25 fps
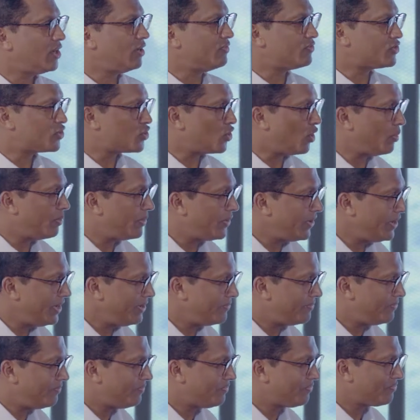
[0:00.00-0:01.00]
of strawberry.
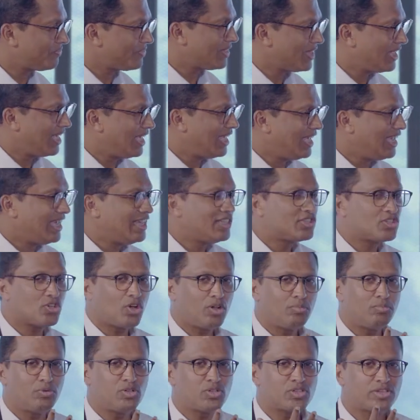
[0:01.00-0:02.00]
It's
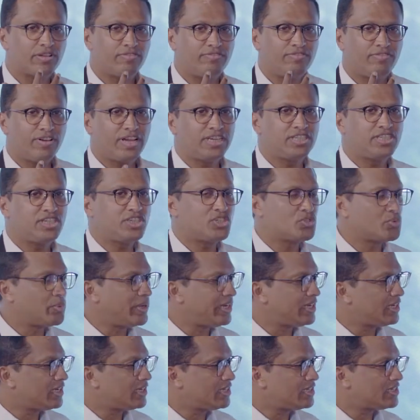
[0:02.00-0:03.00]
almost a fleshy
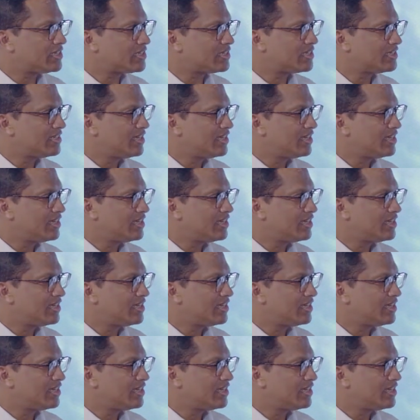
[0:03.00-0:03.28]
sweetness.